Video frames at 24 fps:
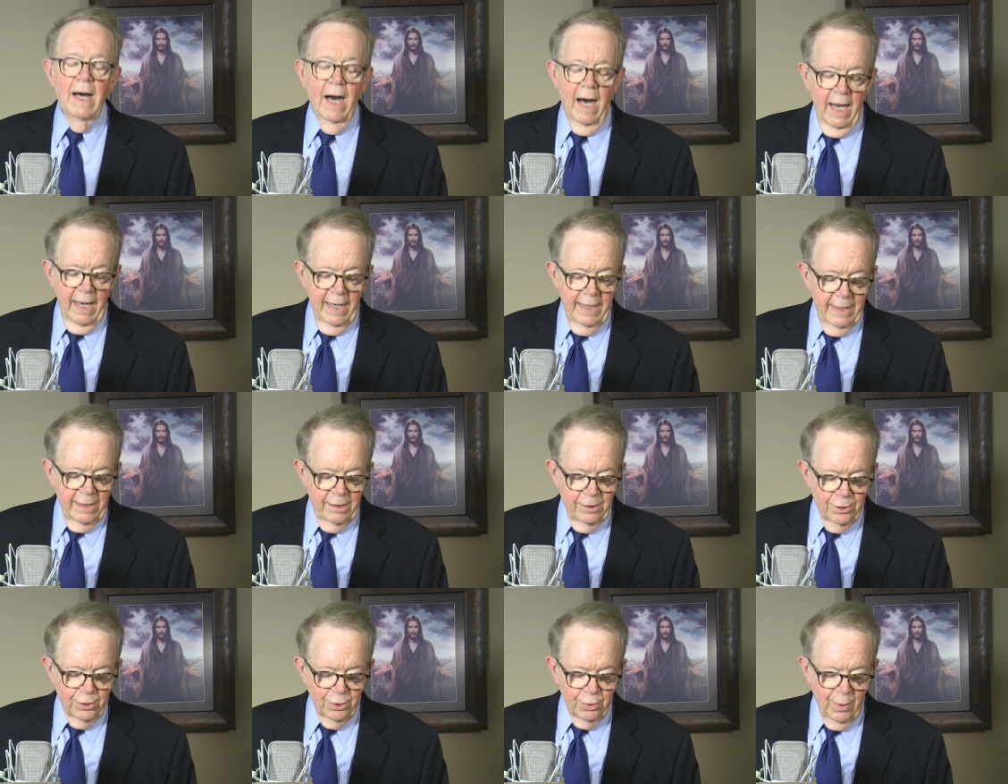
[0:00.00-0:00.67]
I
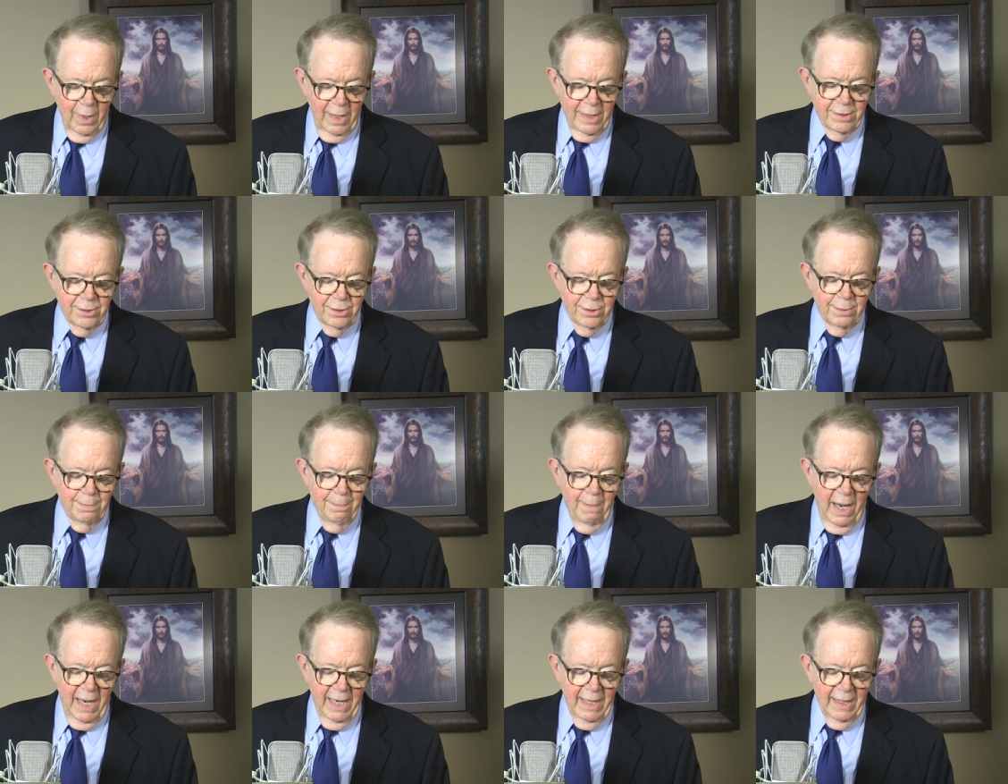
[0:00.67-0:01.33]

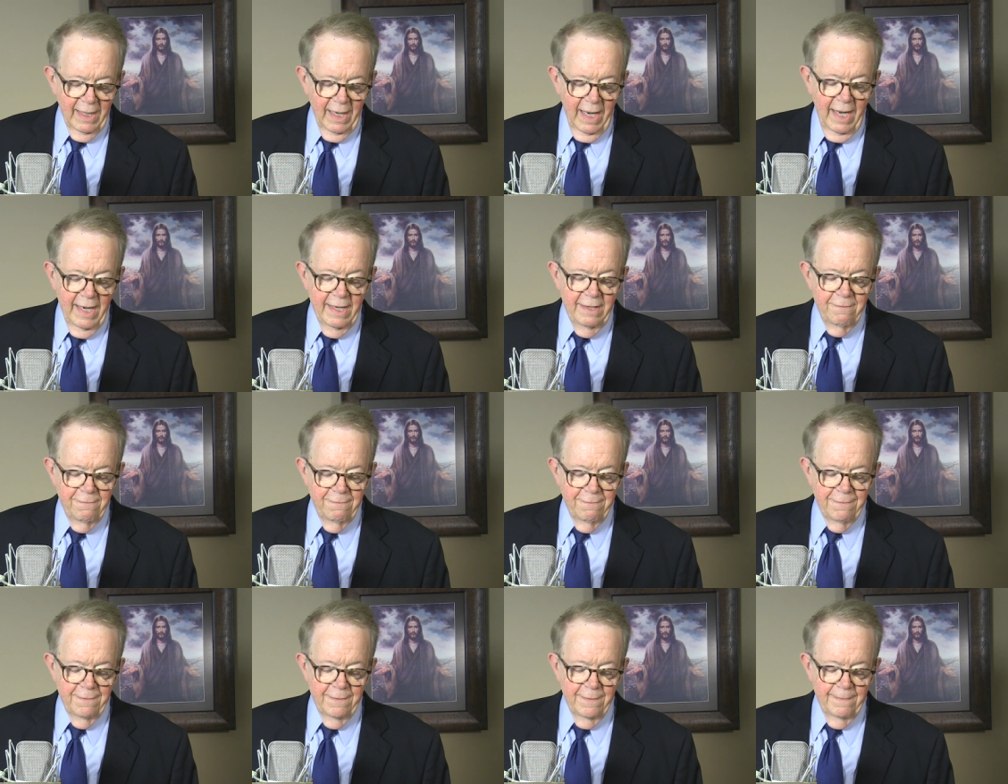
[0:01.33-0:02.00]
entrust my
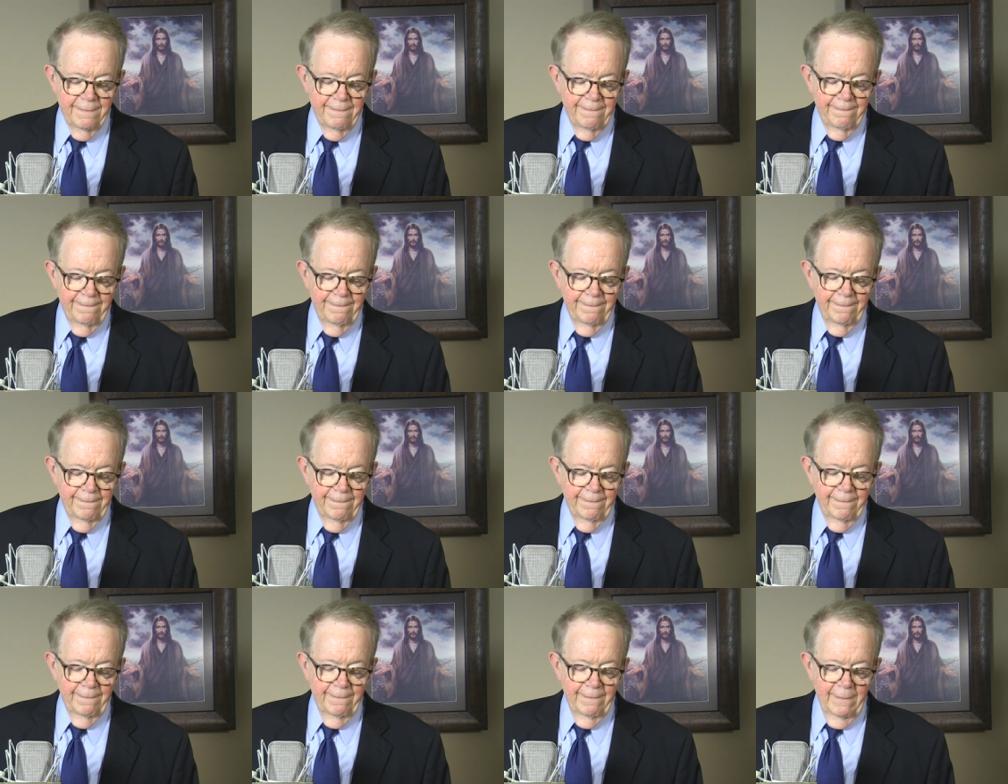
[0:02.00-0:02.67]
life,
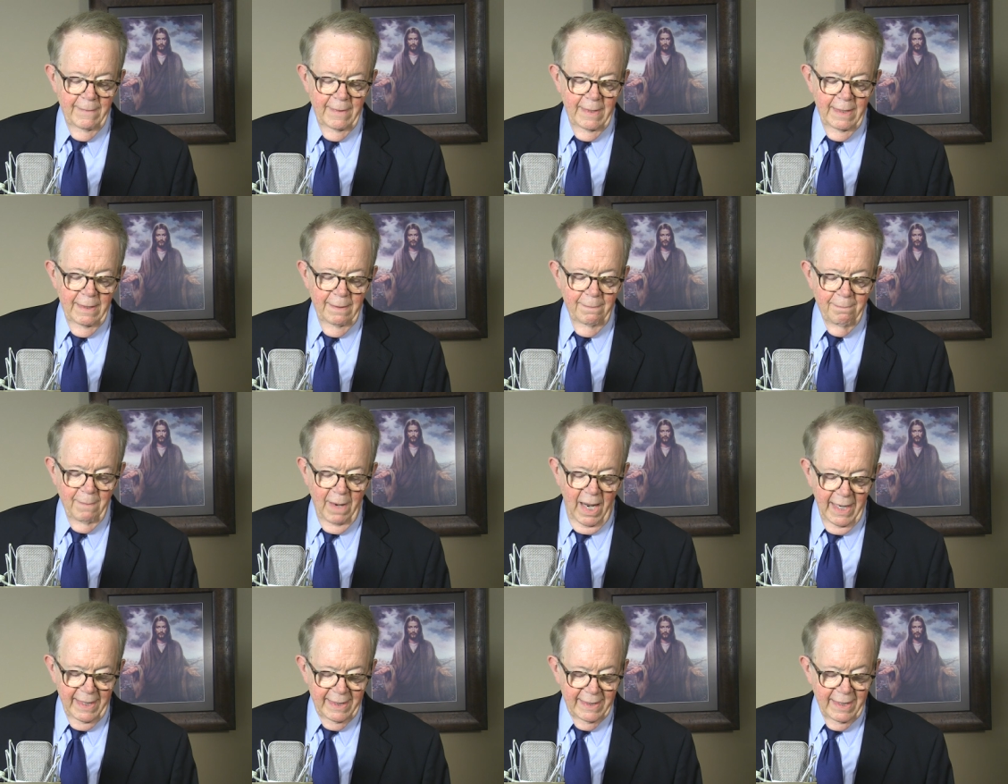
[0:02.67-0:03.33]

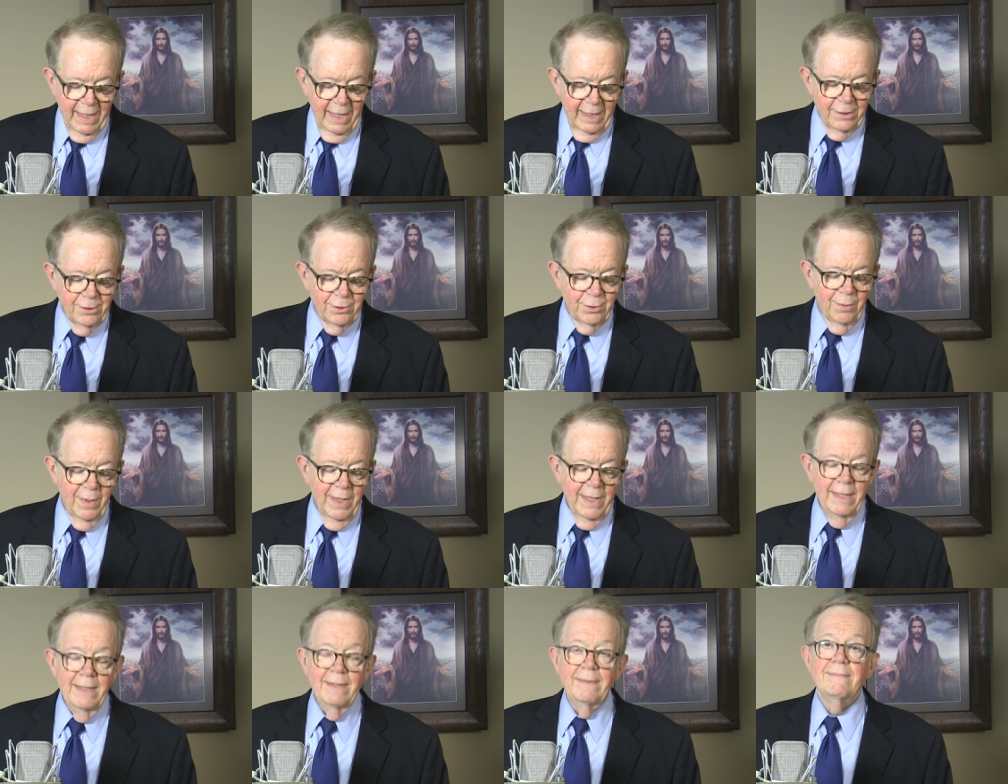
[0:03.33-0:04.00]
my
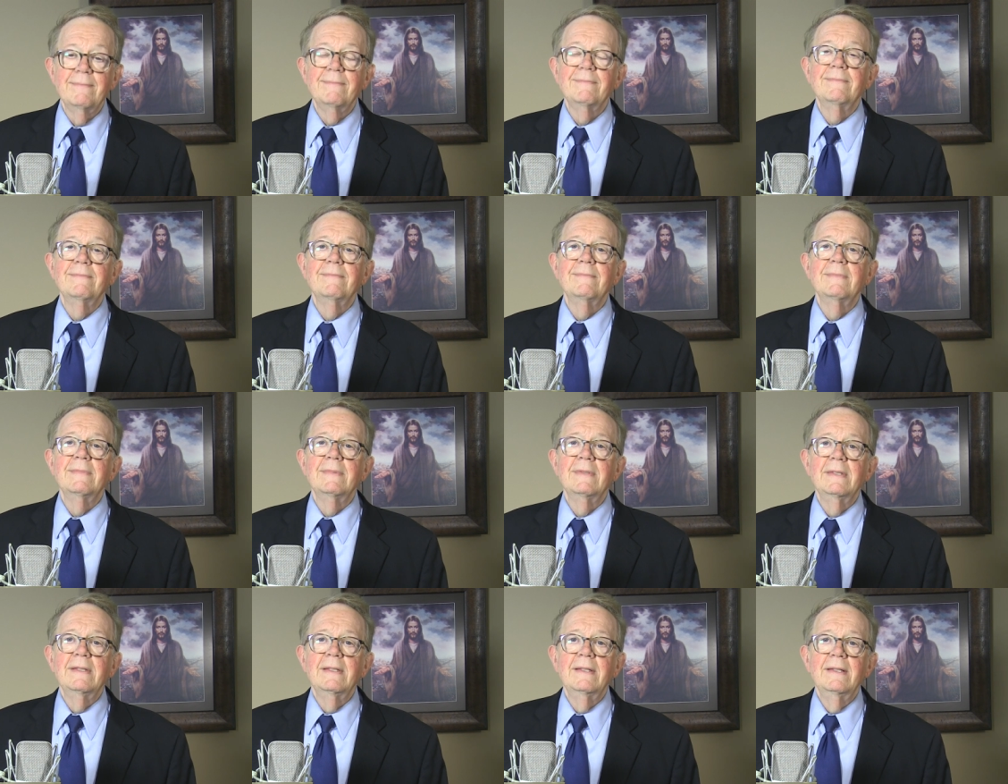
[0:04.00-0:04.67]
country,
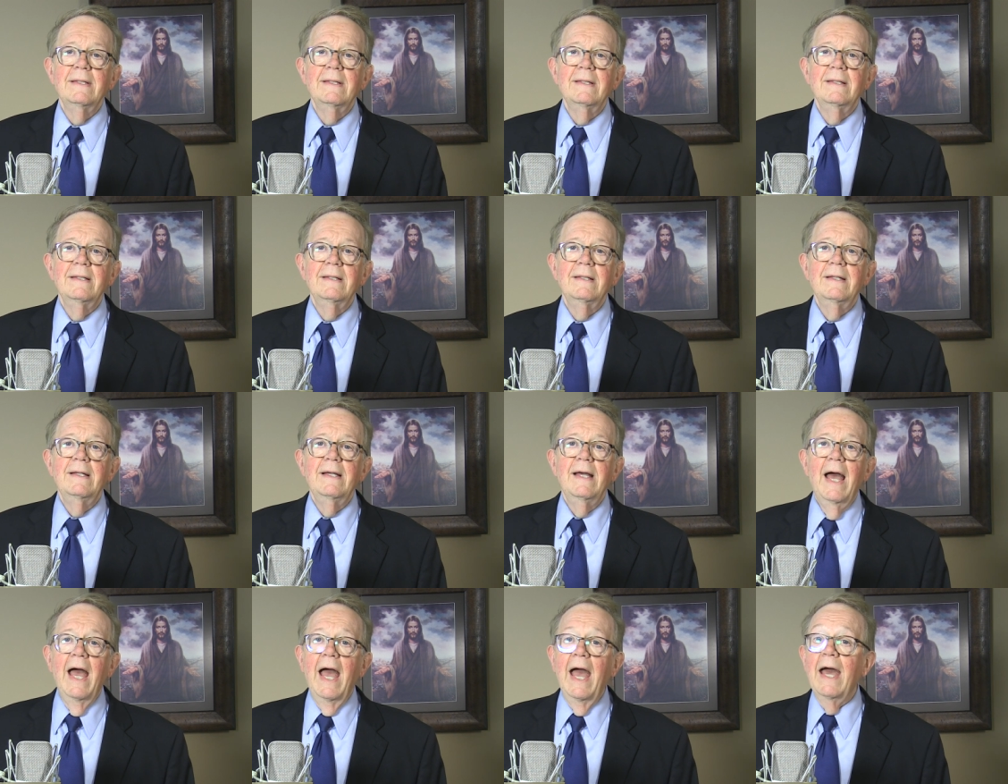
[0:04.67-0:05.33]

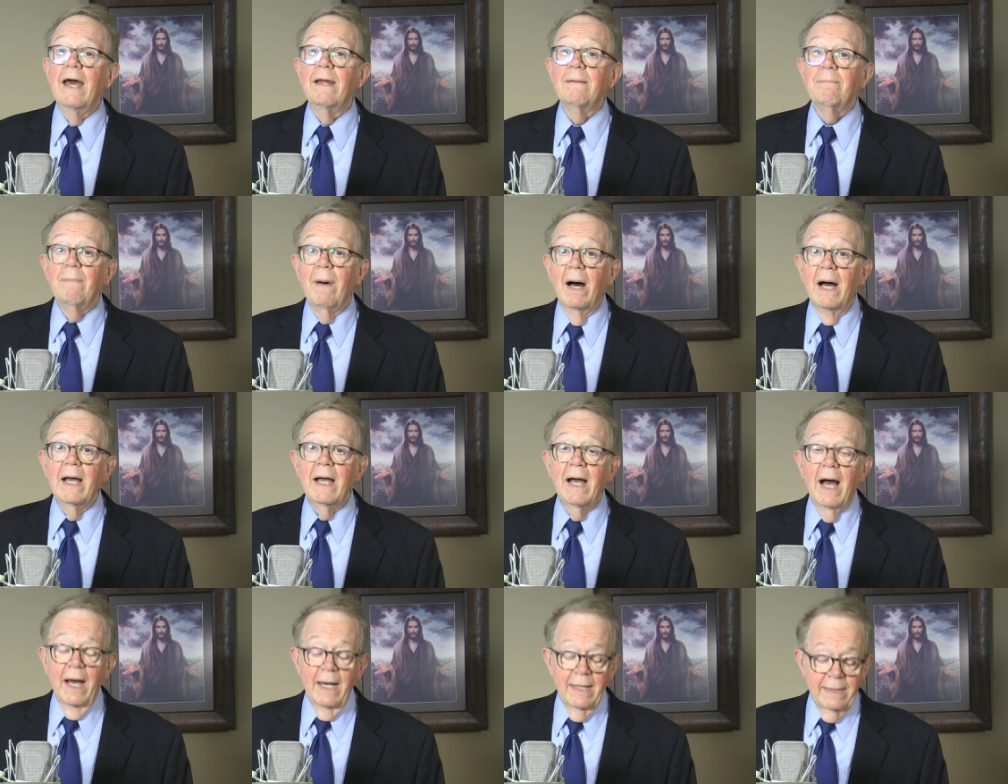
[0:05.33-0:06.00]
and
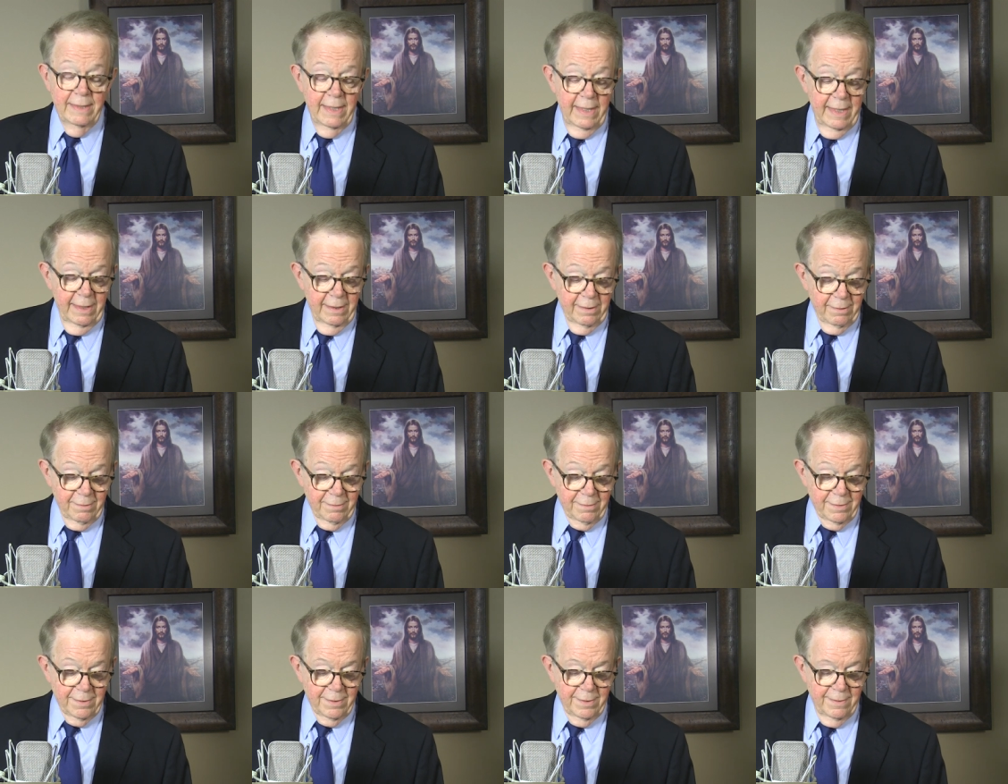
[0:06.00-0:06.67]
my
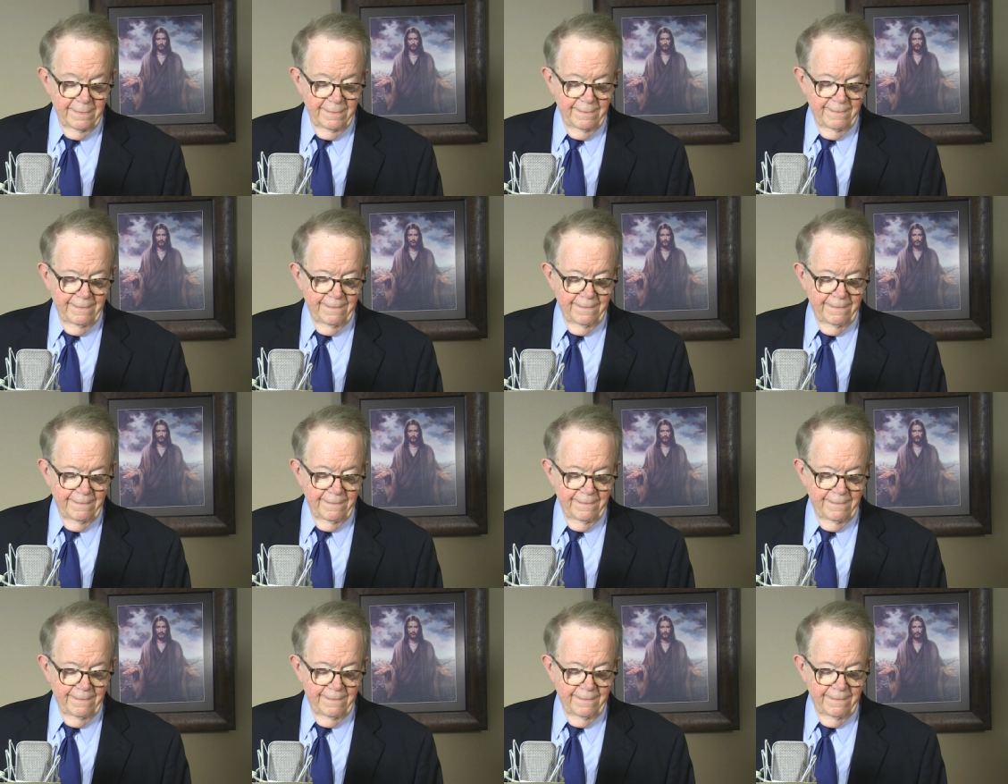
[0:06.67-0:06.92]
ideals.